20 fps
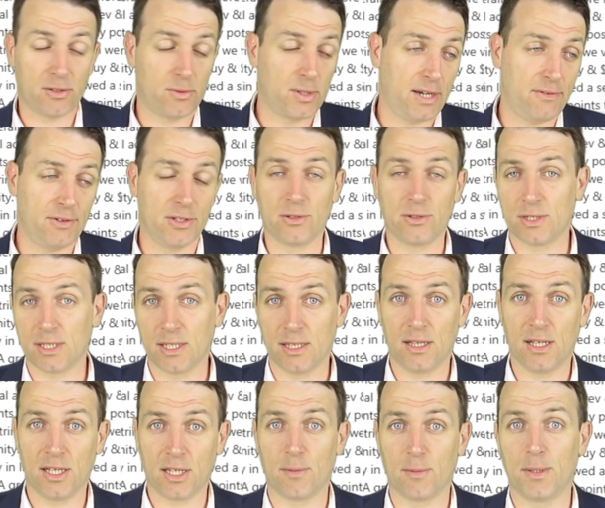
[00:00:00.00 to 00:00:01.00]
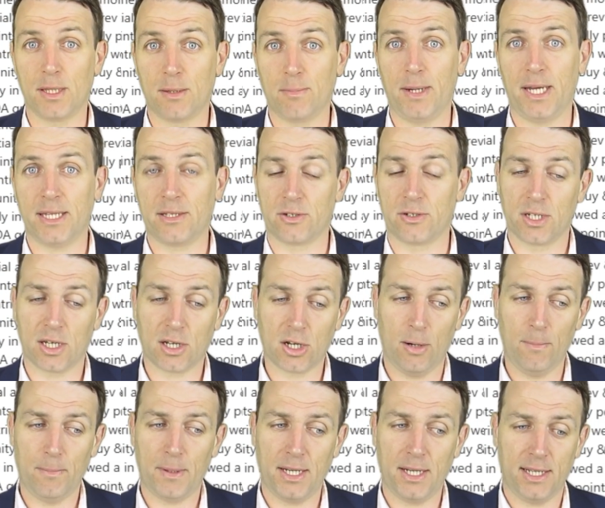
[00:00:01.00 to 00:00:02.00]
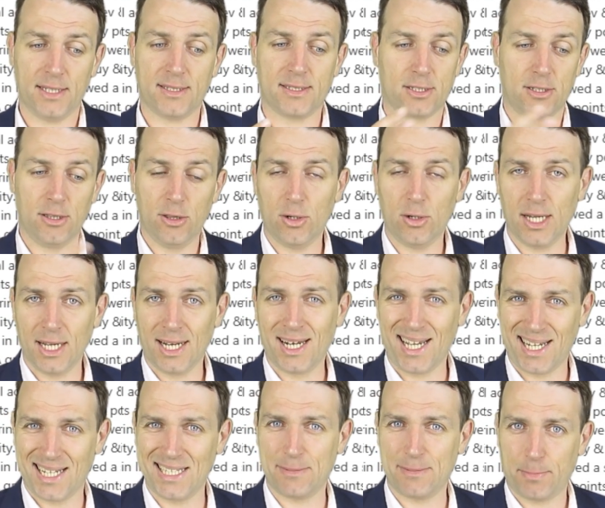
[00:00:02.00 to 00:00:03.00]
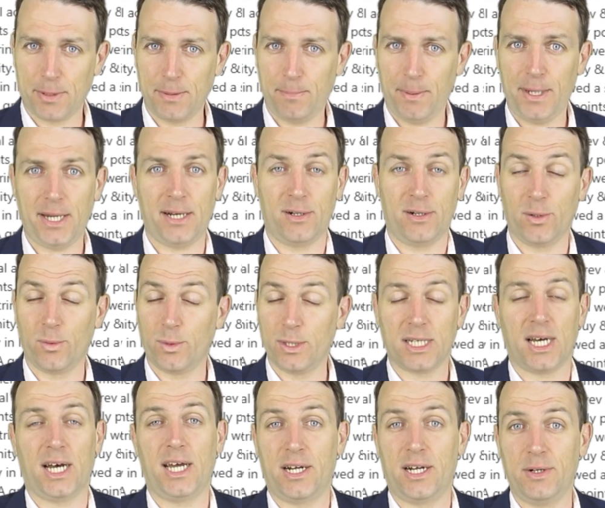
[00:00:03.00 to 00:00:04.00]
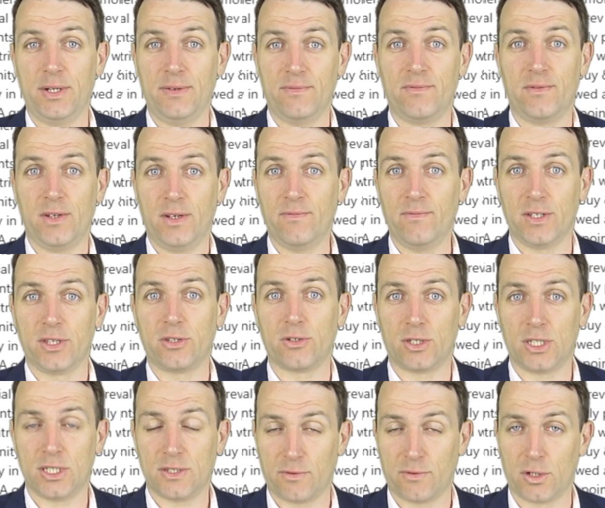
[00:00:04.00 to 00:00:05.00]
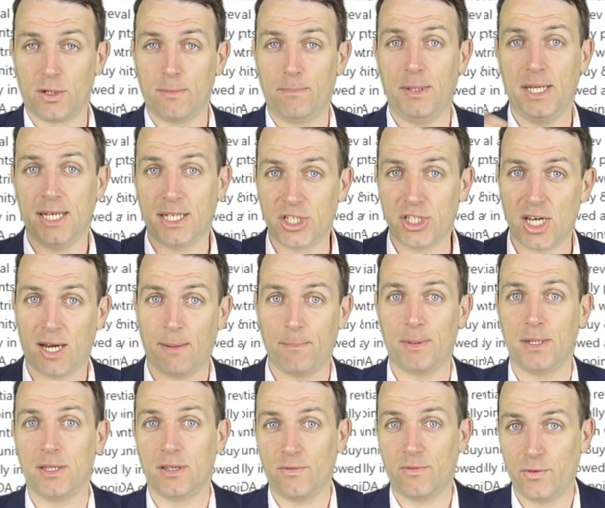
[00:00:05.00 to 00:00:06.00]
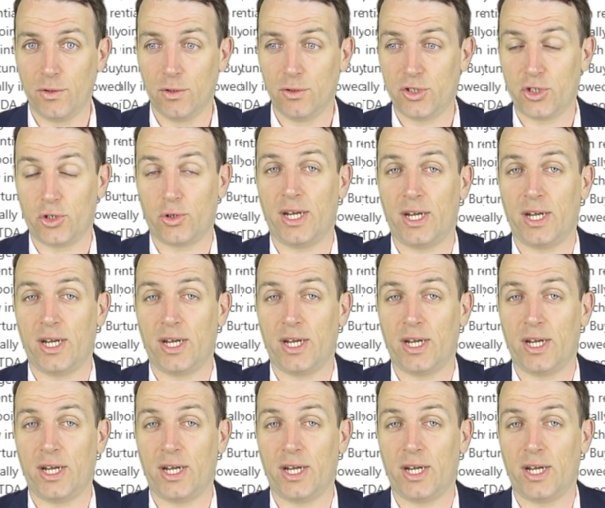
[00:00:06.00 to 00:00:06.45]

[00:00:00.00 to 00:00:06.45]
revenues a little bit better, the company is looking like it's preparing with higher inventories for a big jump in the future